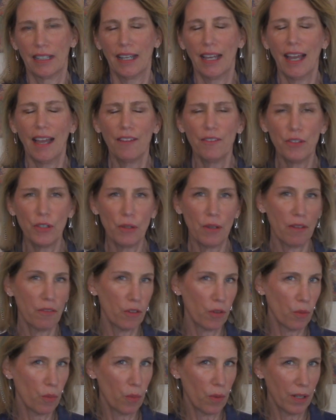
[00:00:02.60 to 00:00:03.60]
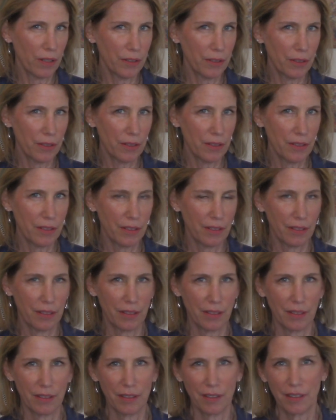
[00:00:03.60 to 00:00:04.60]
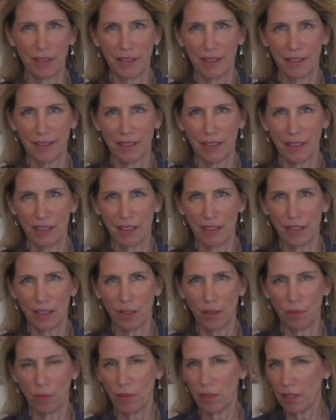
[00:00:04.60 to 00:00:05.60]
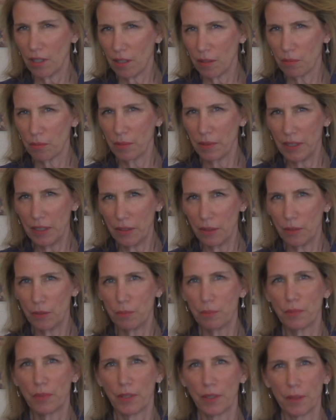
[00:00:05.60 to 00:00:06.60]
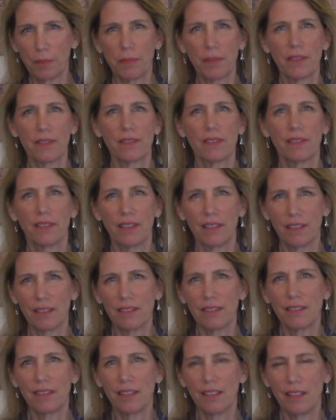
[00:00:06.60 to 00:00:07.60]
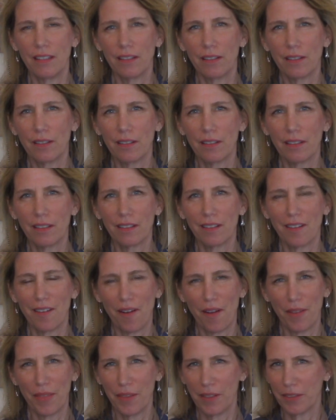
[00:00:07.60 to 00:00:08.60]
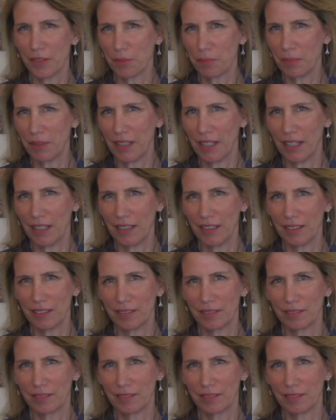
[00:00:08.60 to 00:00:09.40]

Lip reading: Have you ever wondered what our real purpose is here on this planet?